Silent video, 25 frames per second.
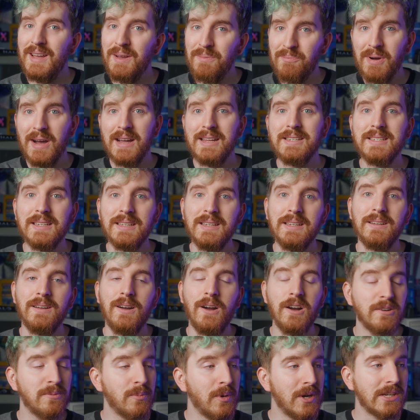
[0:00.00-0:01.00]
But
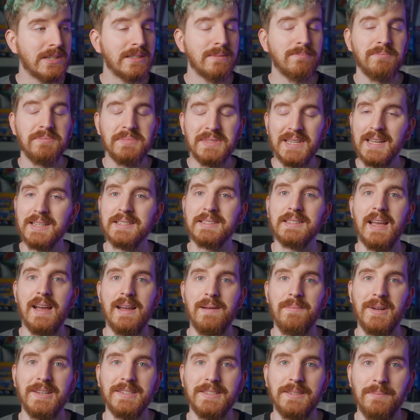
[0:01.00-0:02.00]
hard work takes
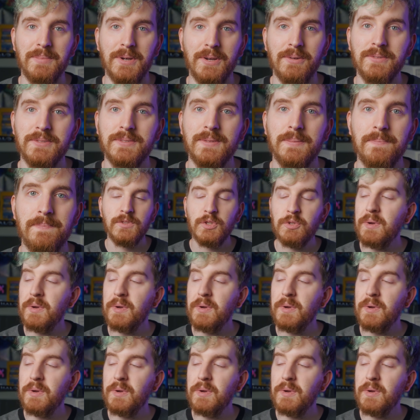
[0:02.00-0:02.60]
time, I suppose.